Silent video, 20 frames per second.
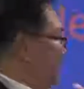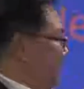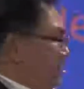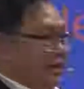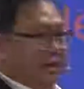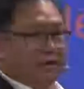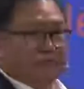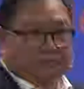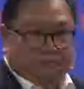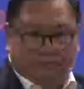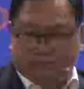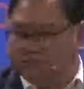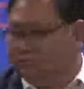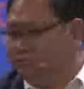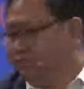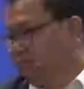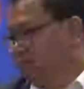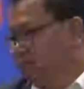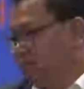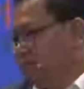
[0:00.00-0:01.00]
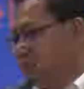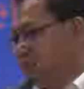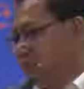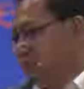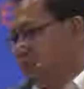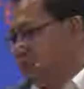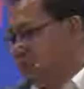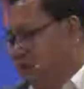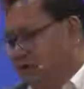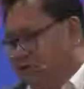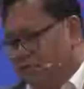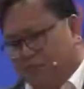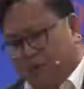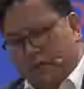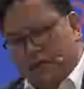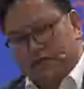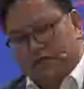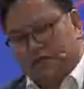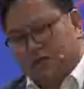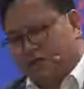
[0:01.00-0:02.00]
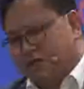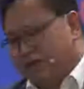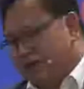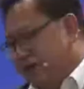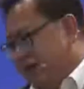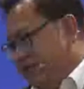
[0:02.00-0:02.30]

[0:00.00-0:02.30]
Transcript: Yep. Because of